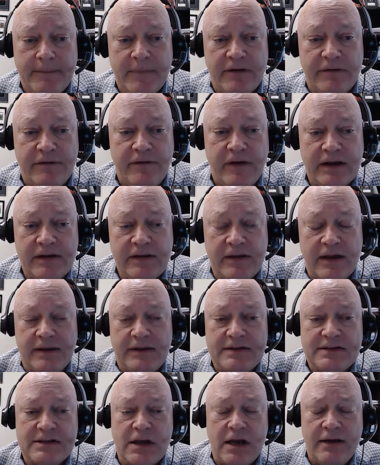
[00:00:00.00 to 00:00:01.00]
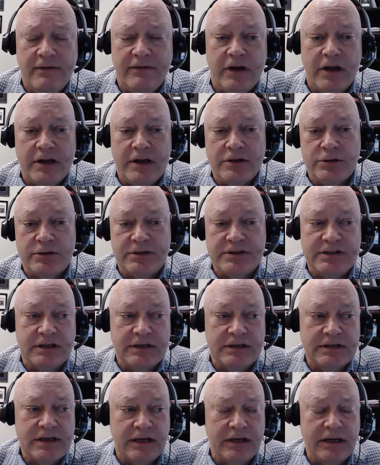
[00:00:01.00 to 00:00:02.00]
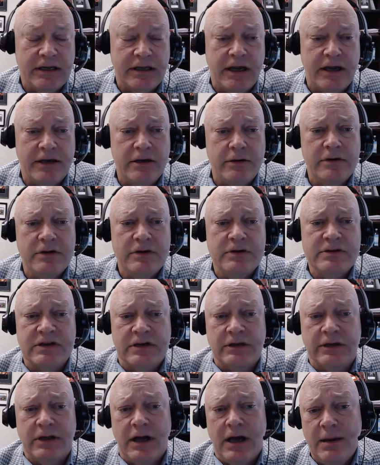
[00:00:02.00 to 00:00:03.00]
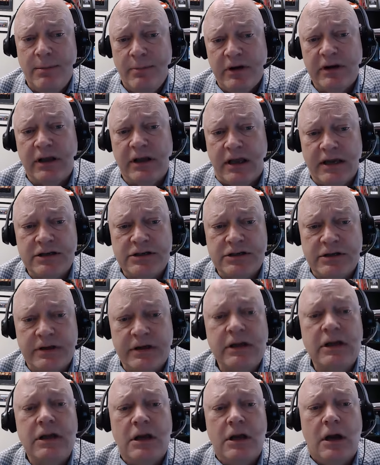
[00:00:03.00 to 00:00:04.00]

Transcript: affect that. It's kind of an interesting technique. I don't use it a lot, but occasionally